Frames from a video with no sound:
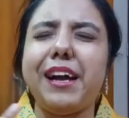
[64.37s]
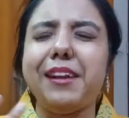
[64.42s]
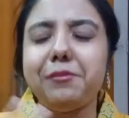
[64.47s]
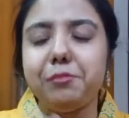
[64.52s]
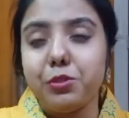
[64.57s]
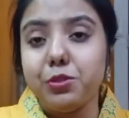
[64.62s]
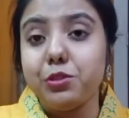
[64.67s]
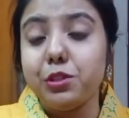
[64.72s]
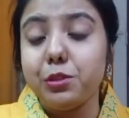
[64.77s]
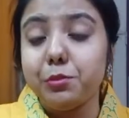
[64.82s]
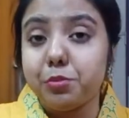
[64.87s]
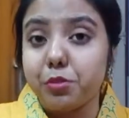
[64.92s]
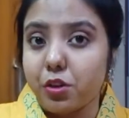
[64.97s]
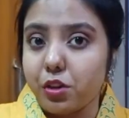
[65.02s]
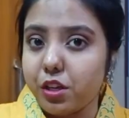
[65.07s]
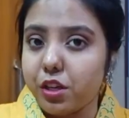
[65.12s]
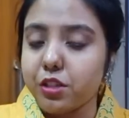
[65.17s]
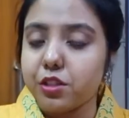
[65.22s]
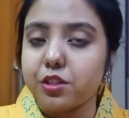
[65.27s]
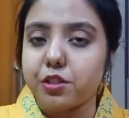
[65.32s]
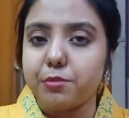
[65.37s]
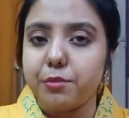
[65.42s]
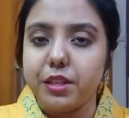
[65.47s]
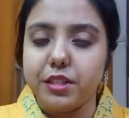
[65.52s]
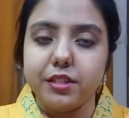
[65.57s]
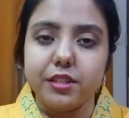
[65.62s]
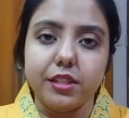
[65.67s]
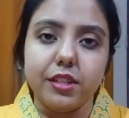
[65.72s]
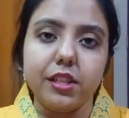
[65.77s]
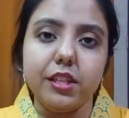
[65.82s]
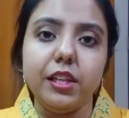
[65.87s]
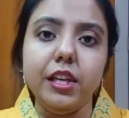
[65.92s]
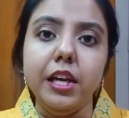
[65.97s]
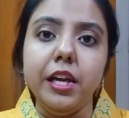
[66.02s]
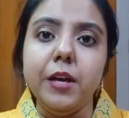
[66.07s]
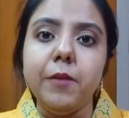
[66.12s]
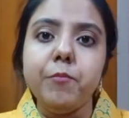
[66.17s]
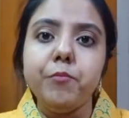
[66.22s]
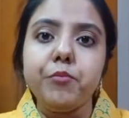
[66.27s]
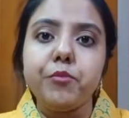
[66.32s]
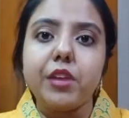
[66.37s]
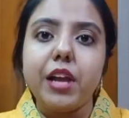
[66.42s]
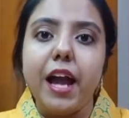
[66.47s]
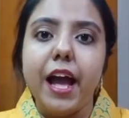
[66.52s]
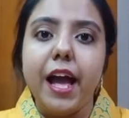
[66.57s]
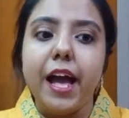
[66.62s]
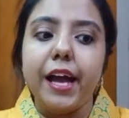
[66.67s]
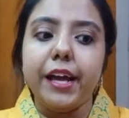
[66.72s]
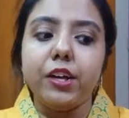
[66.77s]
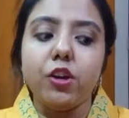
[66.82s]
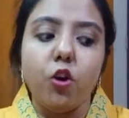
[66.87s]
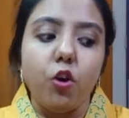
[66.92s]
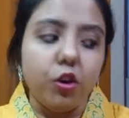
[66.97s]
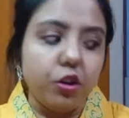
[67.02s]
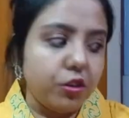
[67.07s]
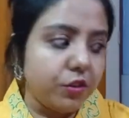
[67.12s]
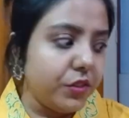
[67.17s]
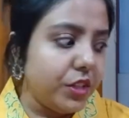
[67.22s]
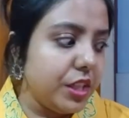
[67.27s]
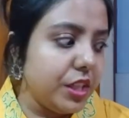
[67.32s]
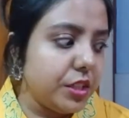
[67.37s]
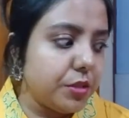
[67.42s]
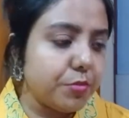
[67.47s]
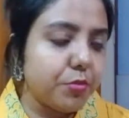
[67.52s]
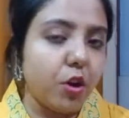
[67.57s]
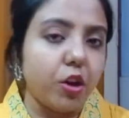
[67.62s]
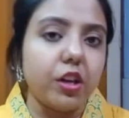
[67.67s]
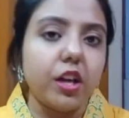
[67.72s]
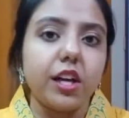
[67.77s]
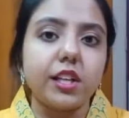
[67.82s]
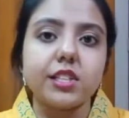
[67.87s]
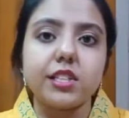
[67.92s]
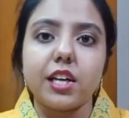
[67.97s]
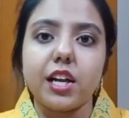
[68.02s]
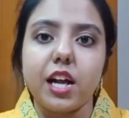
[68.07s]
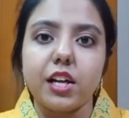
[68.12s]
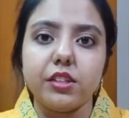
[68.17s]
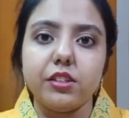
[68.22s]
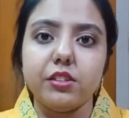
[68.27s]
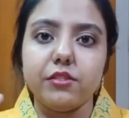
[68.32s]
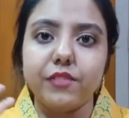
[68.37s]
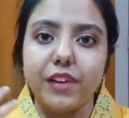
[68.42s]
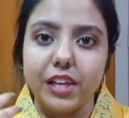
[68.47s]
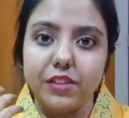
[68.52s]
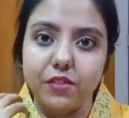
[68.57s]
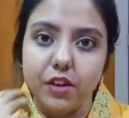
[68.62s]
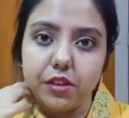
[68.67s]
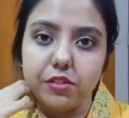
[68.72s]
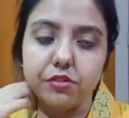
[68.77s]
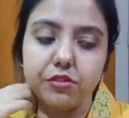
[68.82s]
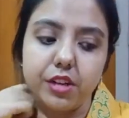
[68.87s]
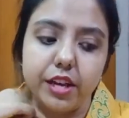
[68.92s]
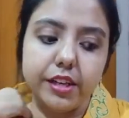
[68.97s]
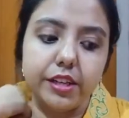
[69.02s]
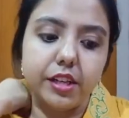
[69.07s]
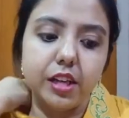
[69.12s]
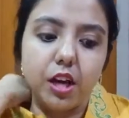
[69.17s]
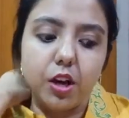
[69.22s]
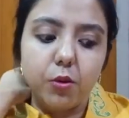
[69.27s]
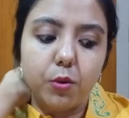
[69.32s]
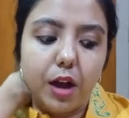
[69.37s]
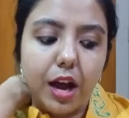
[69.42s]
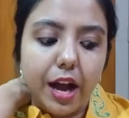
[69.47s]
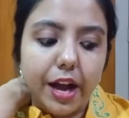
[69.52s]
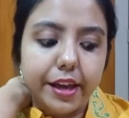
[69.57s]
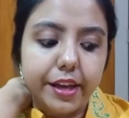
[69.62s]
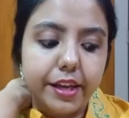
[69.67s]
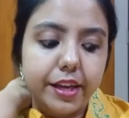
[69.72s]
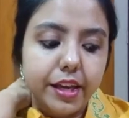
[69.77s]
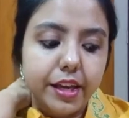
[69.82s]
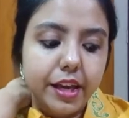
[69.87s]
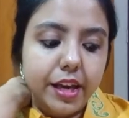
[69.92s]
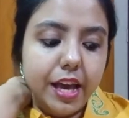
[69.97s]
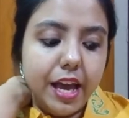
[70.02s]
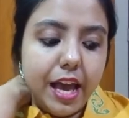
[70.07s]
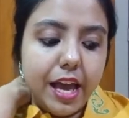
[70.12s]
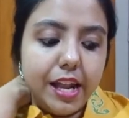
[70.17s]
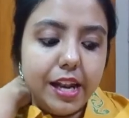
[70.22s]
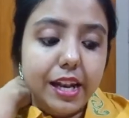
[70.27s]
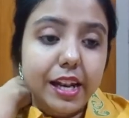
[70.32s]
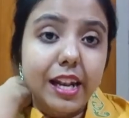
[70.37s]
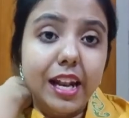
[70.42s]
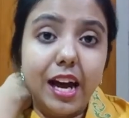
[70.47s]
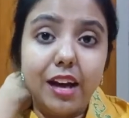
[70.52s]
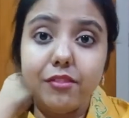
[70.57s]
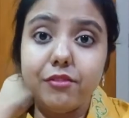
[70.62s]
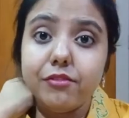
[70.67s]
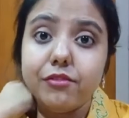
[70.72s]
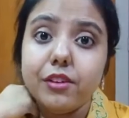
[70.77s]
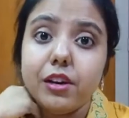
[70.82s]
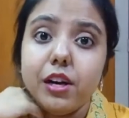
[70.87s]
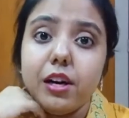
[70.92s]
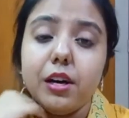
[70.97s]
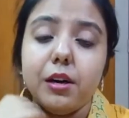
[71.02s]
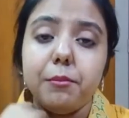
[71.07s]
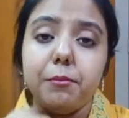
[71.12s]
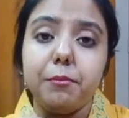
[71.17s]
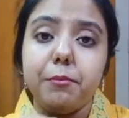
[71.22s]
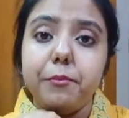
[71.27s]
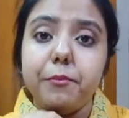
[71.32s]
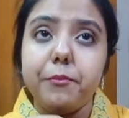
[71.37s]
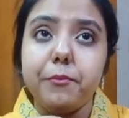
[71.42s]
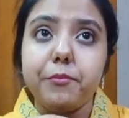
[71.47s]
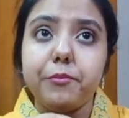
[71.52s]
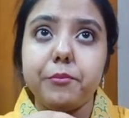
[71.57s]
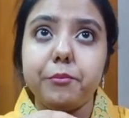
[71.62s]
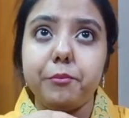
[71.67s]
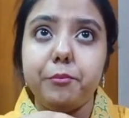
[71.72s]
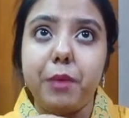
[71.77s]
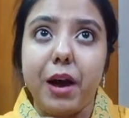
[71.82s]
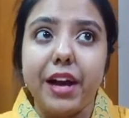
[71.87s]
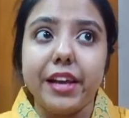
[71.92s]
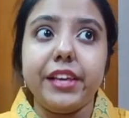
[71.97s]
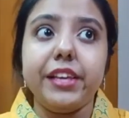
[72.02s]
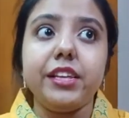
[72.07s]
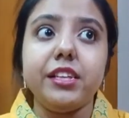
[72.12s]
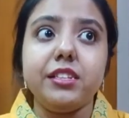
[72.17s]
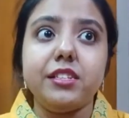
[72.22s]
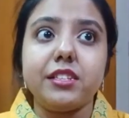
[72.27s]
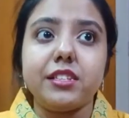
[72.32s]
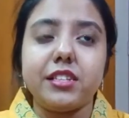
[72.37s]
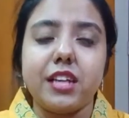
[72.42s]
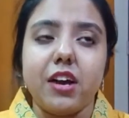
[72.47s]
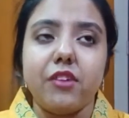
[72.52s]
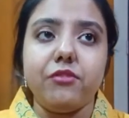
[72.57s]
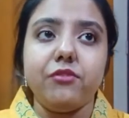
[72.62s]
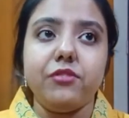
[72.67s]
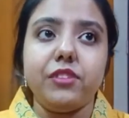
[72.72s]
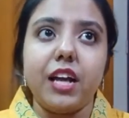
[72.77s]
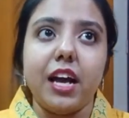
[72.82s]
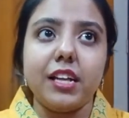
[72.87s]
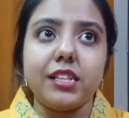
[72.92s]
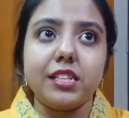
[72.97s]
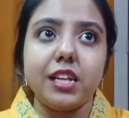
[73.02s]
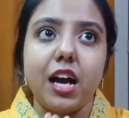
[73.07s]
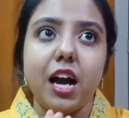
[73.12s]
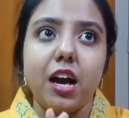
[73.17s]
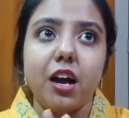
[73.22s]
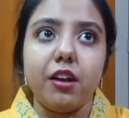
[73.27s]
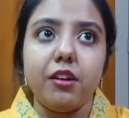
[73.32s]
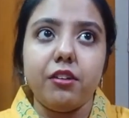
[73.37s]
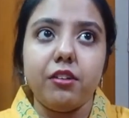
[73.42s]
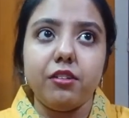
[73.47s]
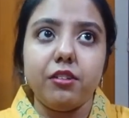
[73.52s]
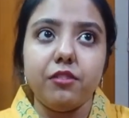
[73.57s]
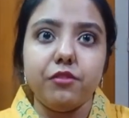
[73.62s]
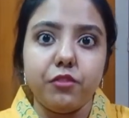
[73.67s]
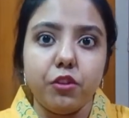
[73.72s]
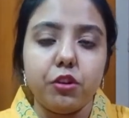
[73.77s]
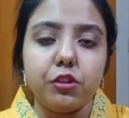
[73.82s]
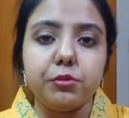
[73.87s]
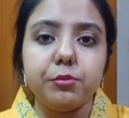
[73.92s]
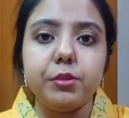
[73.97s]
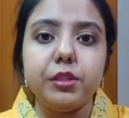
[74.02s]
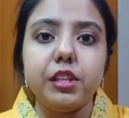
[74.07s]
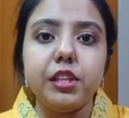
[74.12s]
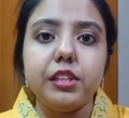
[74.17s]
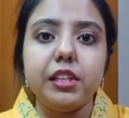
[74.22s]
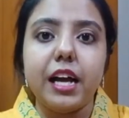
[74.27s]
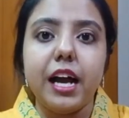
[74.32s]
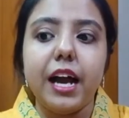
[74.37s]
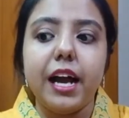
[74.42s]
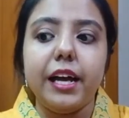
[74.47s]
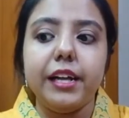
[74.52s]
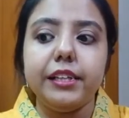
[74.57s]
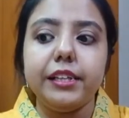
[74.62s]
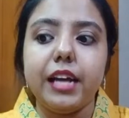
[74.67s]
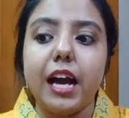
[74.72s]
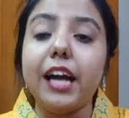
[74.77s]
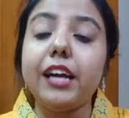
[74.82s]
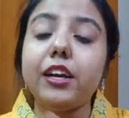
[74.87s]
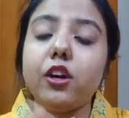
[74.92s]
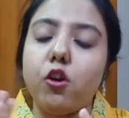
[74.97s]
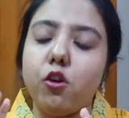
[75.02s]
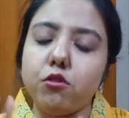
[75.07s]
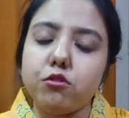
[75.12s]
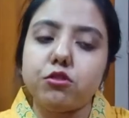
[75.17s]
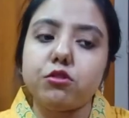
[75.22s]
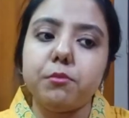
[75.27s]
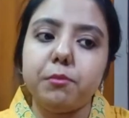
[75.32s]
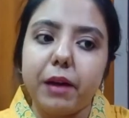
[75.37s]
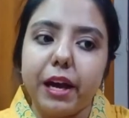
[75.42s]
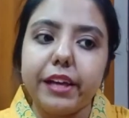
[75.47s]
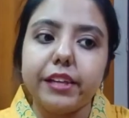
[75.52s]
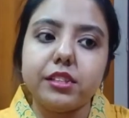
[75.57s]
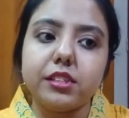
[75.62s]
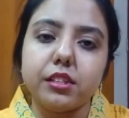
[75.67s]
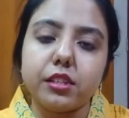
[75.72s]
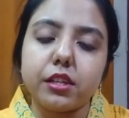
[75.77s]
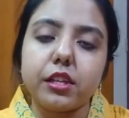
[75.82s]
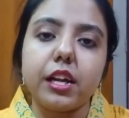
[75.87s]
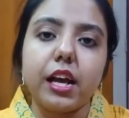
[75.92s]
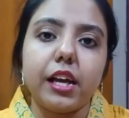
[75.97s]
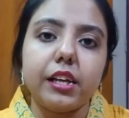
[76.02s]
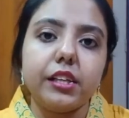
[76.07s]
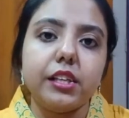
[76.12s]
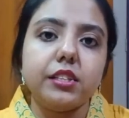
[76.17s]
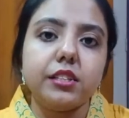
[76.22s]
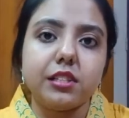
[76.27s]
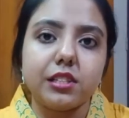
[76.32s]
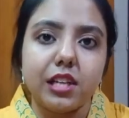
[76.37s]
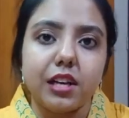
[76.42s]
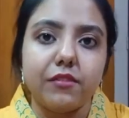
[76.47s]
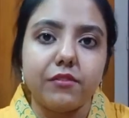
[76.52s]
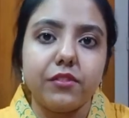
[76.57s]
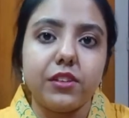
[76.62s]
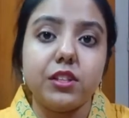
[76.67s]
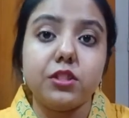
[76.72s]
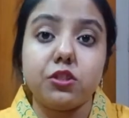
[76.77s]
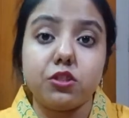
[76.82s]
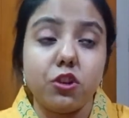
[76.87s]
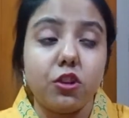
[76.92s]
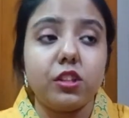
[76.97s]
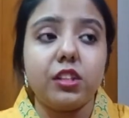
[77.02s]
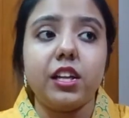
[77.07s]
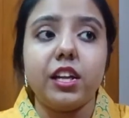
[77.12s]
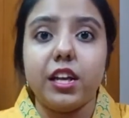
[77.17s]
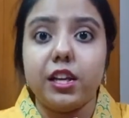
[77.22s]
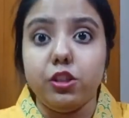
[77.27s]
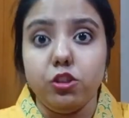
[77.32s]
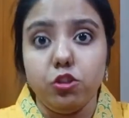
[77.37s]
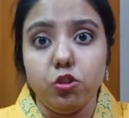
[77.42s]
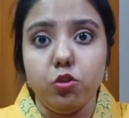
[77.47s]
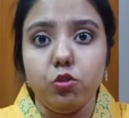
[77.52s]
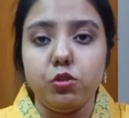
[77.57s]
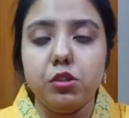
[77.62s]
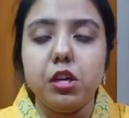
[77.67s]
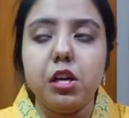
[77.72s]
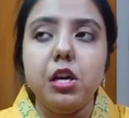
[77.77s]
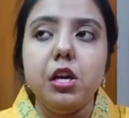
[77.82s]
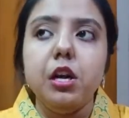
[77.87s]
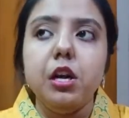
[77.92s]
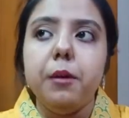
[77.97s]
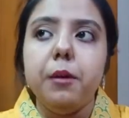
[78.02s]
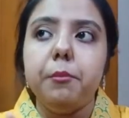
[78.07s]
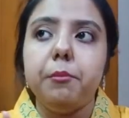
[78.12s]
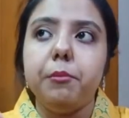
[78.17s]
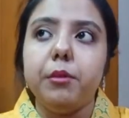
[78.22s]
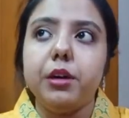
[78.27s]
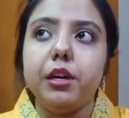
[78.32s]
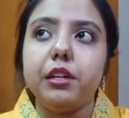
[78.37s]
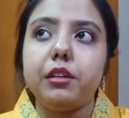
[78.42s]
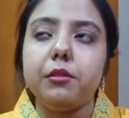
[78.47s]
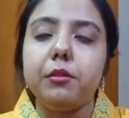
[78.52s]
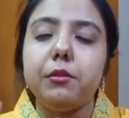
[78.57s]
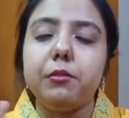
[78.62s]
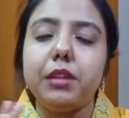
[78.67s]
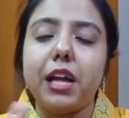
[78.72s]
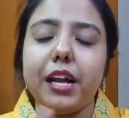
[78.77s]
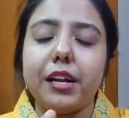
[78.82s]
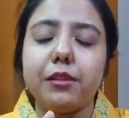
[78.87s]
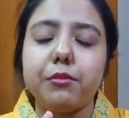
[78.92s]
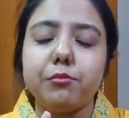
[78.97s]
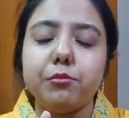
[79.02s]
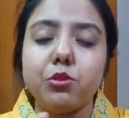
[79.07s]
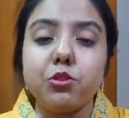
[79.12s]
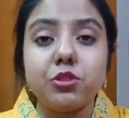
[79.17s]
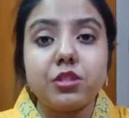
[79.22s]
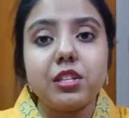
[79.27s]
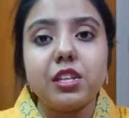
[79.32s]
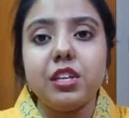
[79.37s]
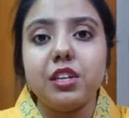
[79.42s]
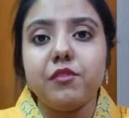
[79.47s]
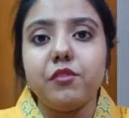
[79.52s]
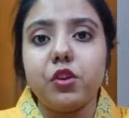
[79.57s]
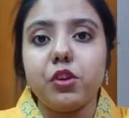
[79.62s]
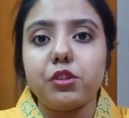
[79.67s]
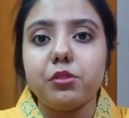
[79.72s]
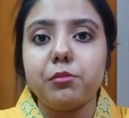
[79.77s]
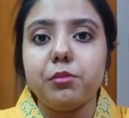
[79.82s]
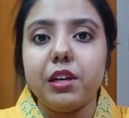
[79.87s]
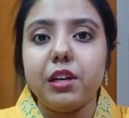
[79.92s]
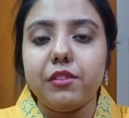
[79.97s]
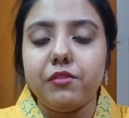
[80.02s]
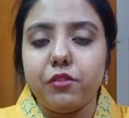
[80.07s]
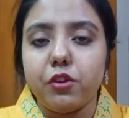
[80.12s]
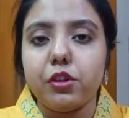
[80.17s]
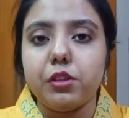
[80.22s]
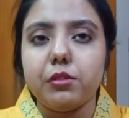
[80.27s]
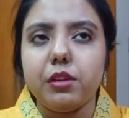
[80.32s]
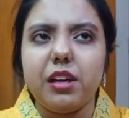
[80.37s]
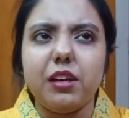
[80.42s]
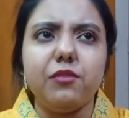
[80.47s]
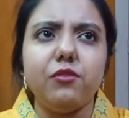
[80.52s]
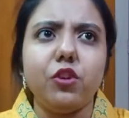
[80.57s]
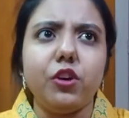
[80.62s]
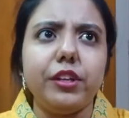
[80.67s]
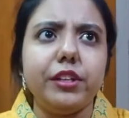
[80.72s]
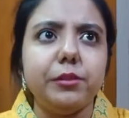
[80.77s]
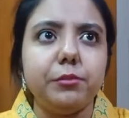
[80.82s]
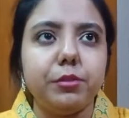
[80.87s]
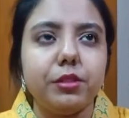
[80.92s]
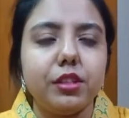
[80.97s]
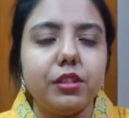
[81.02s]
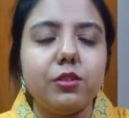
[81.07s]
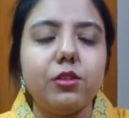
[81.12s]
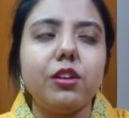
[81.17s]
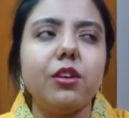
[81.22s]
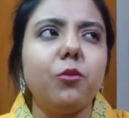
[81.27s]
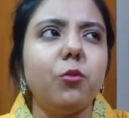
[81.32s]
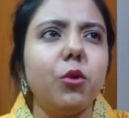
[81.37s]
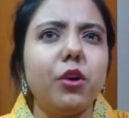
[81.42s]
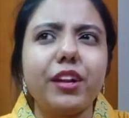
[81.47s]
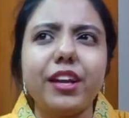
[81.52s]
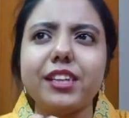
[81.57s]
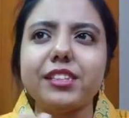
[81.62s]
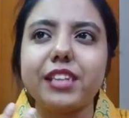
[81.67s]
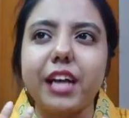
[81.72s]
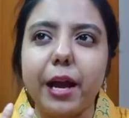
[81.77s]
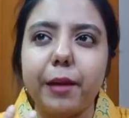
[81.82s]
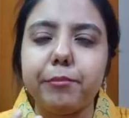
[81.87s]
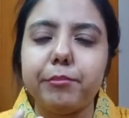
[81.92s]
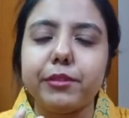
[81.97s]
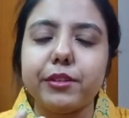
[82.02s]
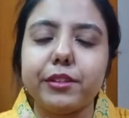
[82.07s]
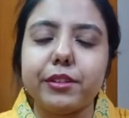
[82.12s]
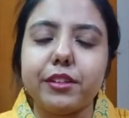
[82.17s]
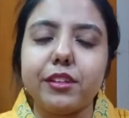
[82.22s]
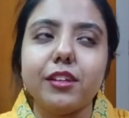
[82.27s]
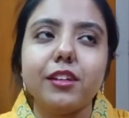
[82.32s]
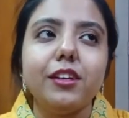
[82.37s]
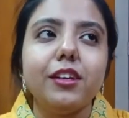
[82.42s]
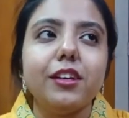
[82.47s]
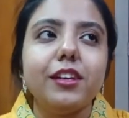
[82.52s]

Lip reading: and beauty products basically, and all of these products are under 500. Now I love buying stuff that are affordable, and I also buy certain high-end stuff. It's not that I don't, but that are mostly avoidable. What has happened?